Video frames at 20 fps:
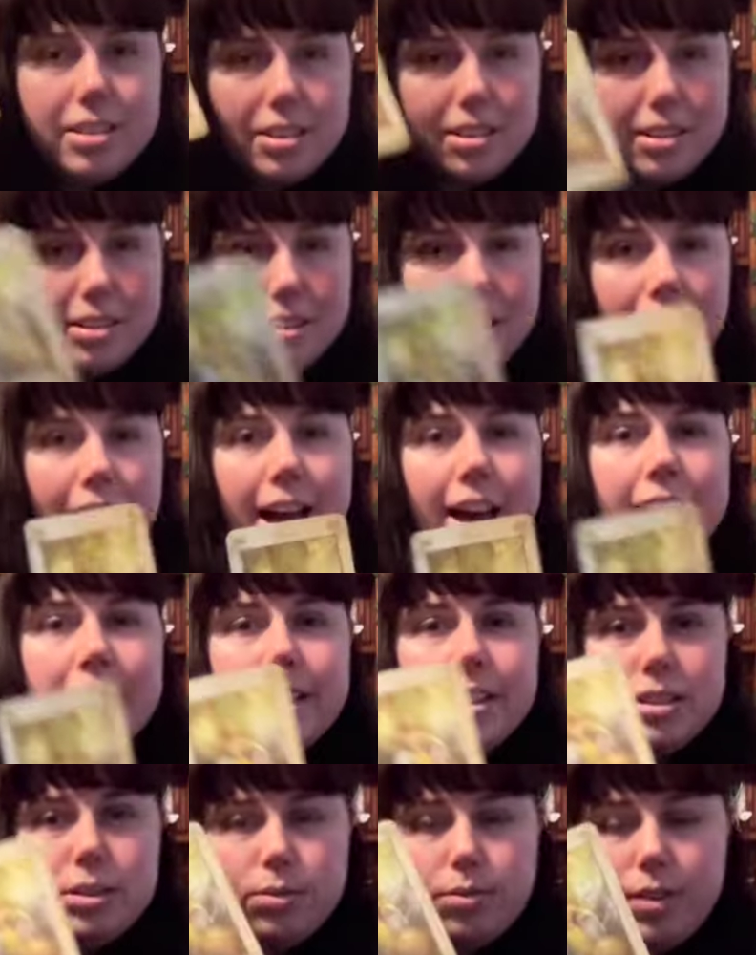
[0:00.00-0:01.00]
That
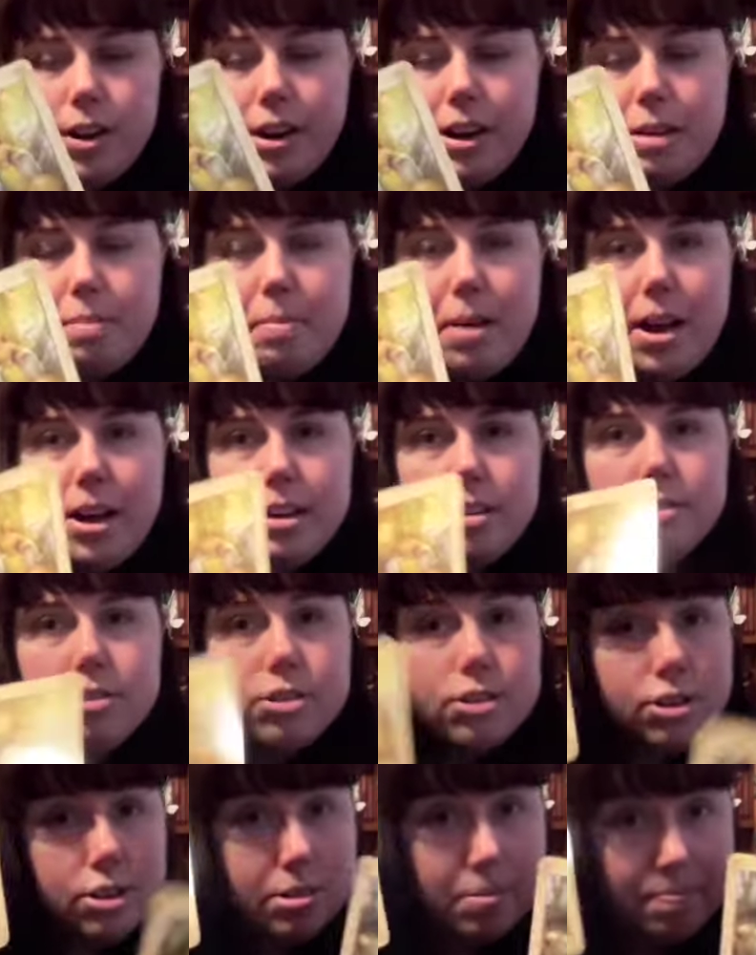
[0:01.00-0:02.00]
is very
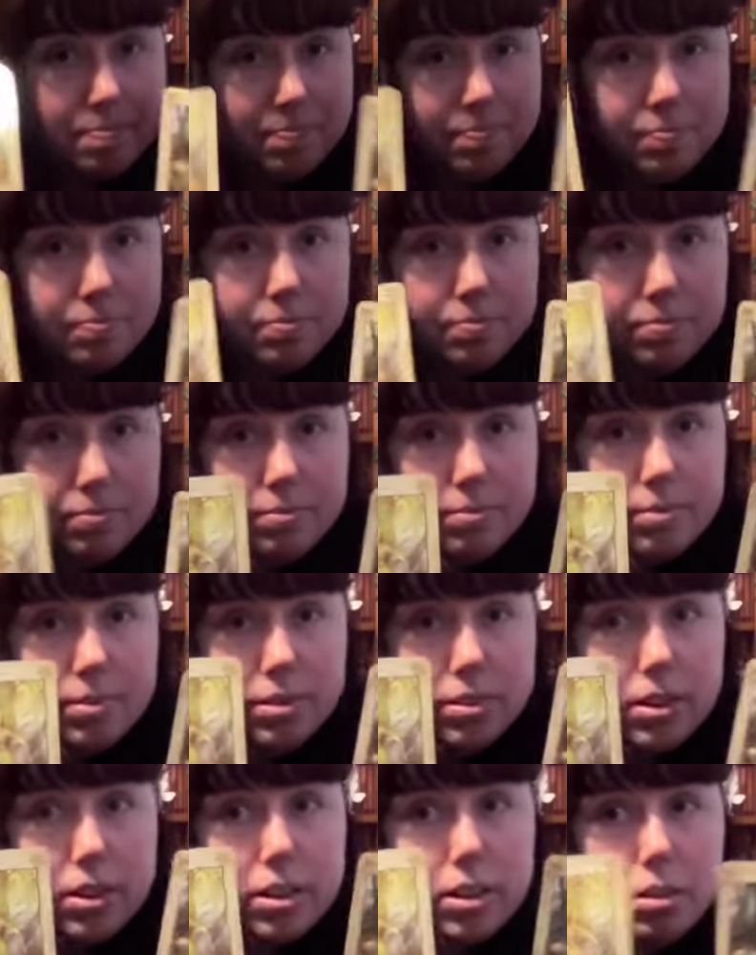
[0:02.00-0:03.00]
much,
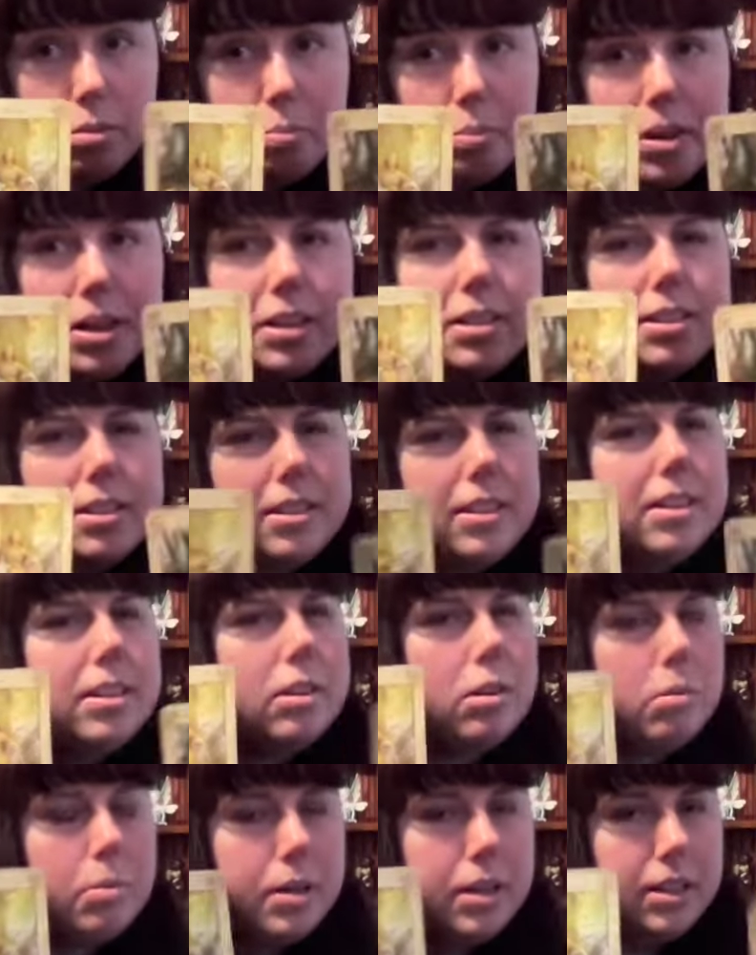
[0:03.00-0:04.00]
we could see
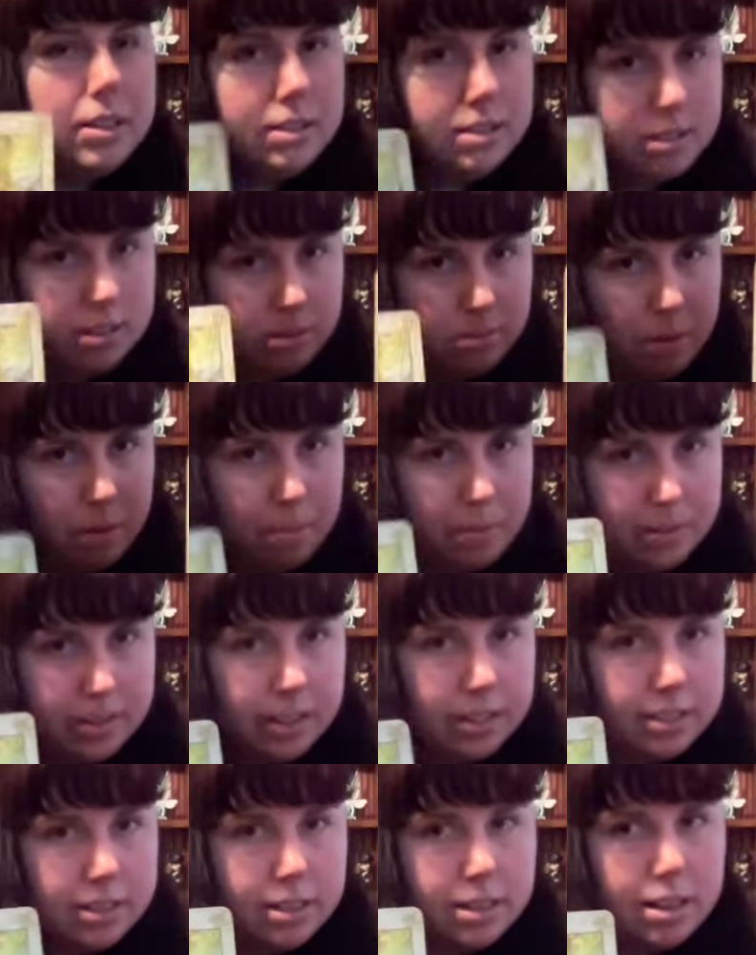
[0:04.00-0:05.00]
the queens
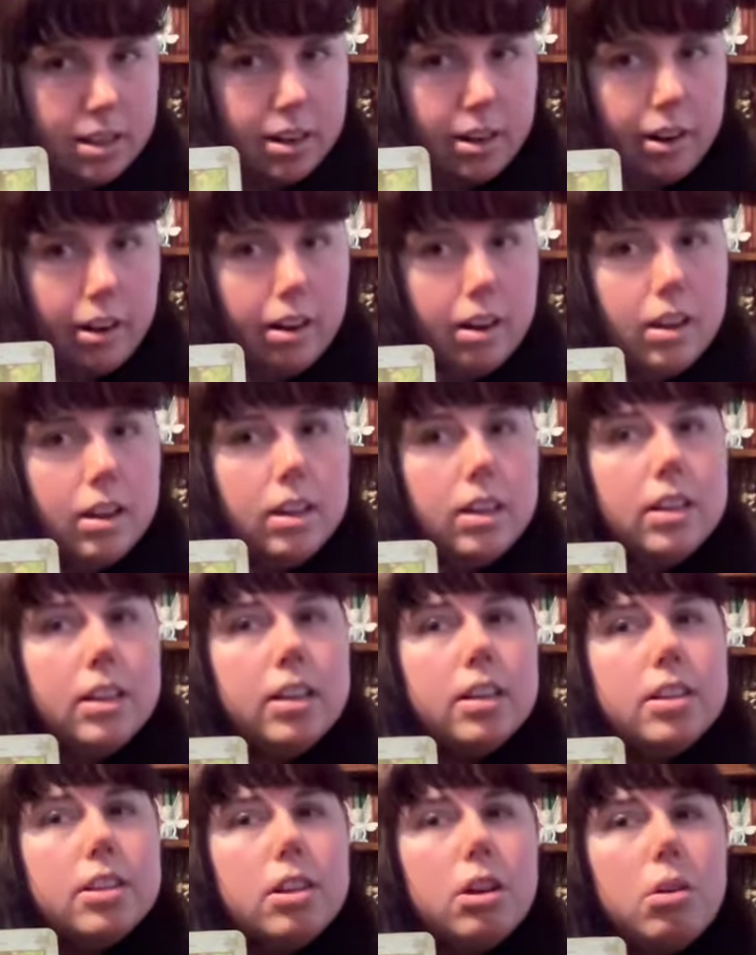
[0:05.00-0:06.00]
represented here.
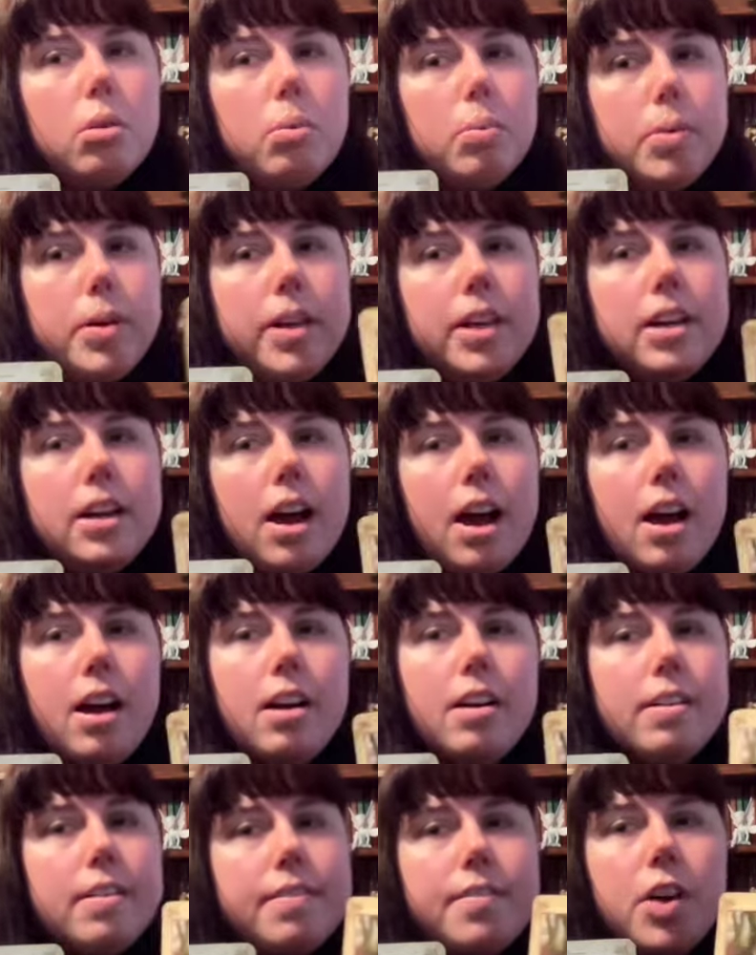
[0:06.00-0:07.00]
The Queen
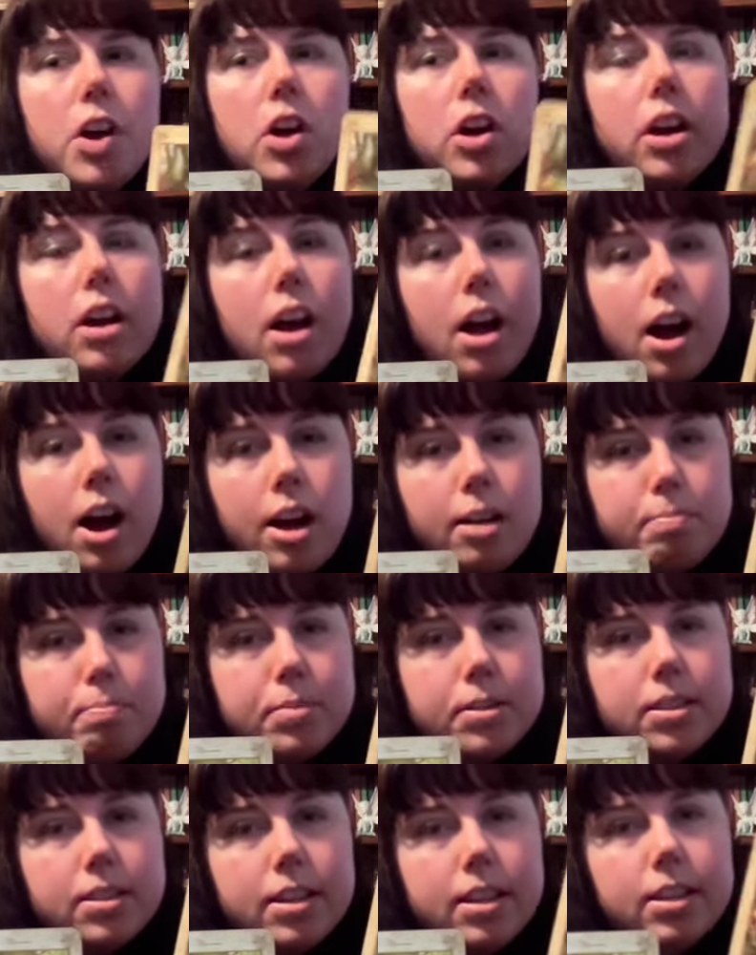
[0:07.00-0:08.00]
of
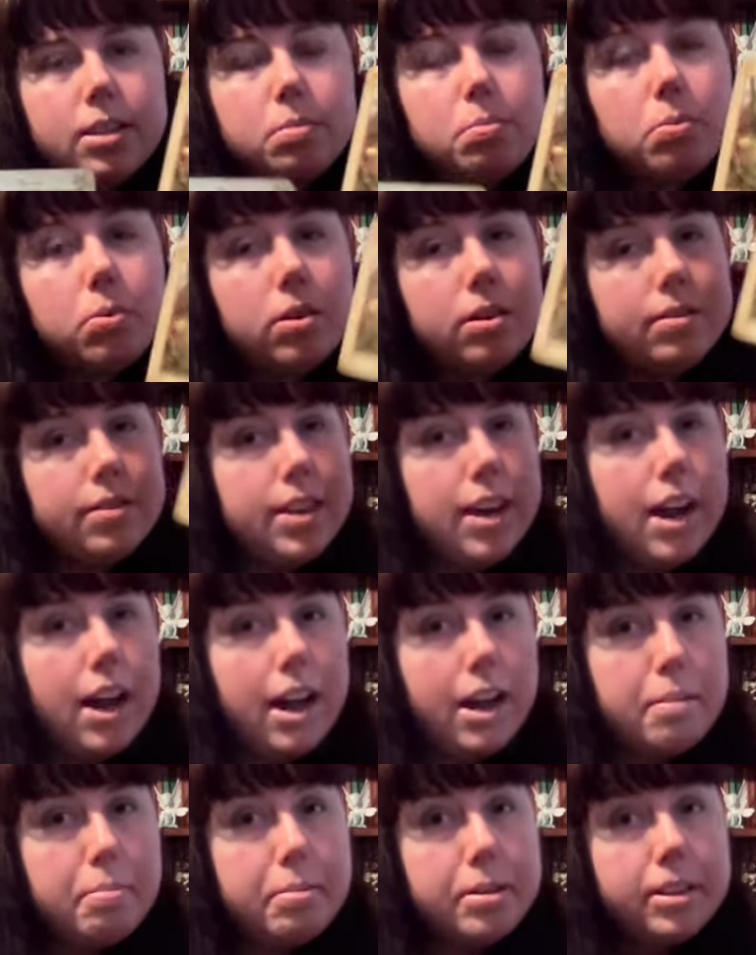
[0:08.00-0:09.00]
Cups is more of the
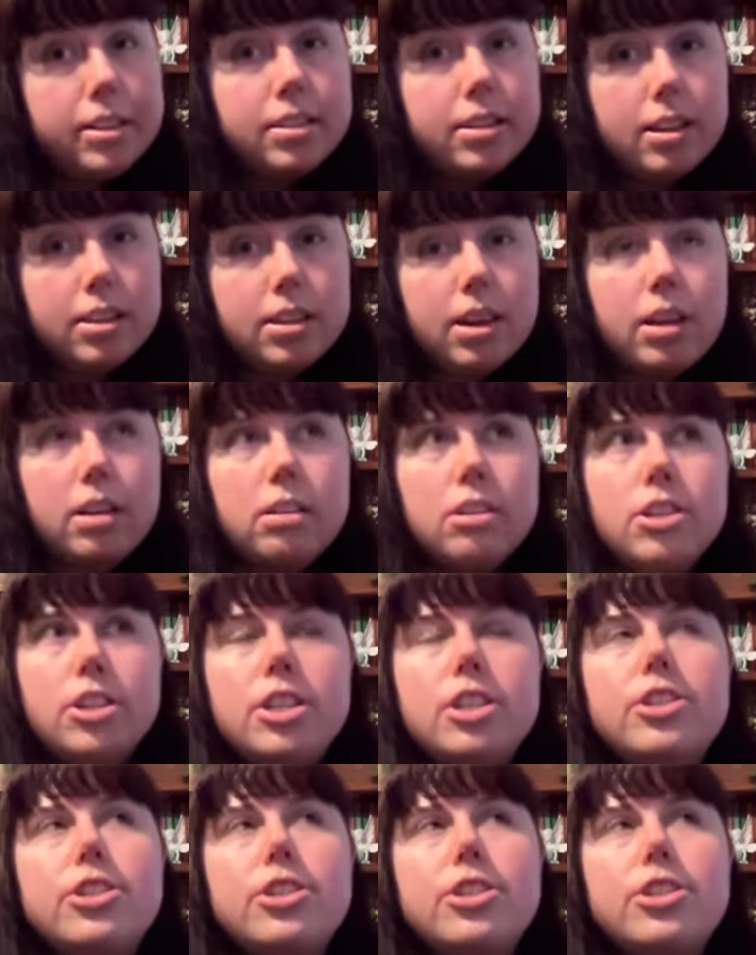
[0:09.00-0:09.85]
High Priestess energy.